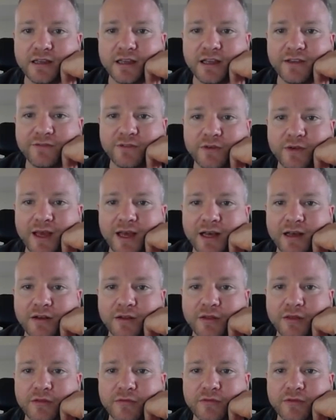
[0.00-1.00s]
If you
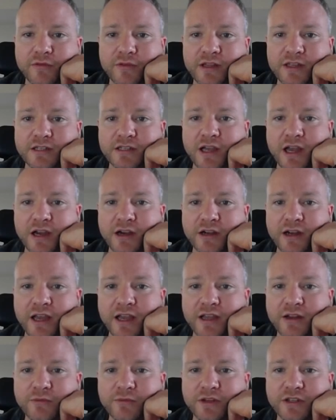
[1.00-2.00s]
held through the entire
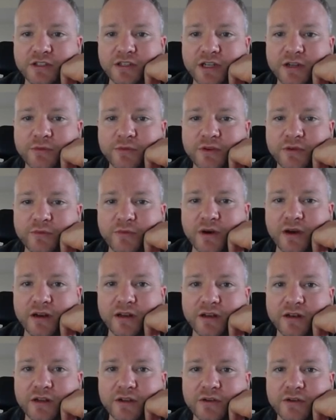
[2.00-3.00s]
night, which I wouldn't want
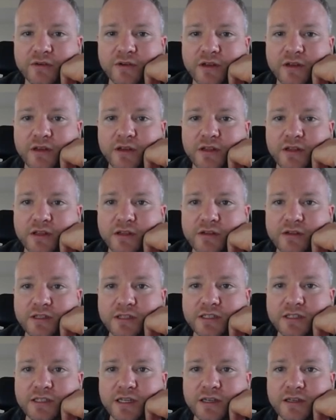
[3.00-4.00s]
to do, you'd
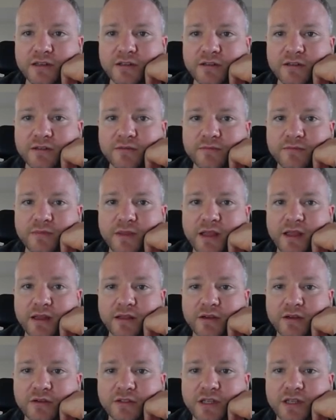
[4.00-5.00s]
still hit
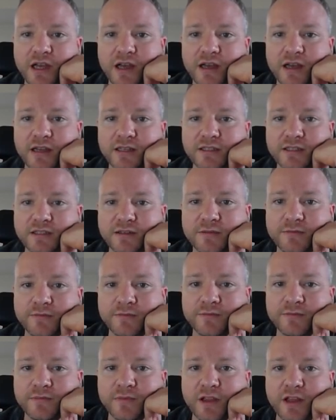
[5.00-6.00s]
those highs
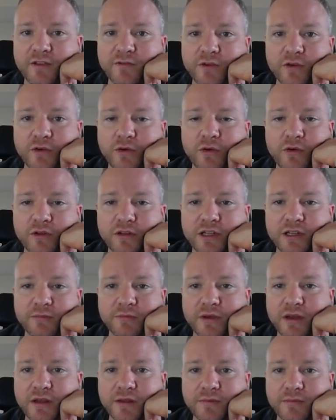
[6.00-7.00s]
if you're holding.
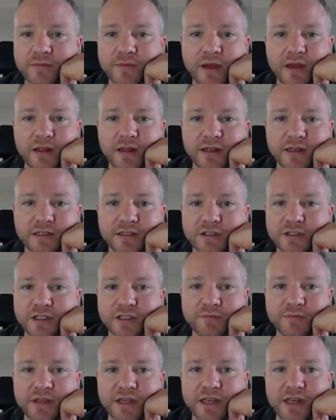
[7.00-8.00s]
But I like to
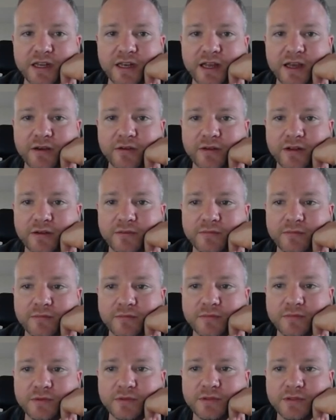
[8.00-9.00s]
just be in and out and
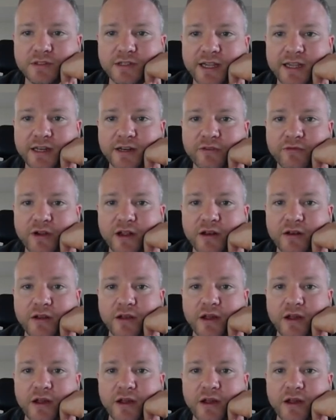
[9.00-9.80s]
take and run.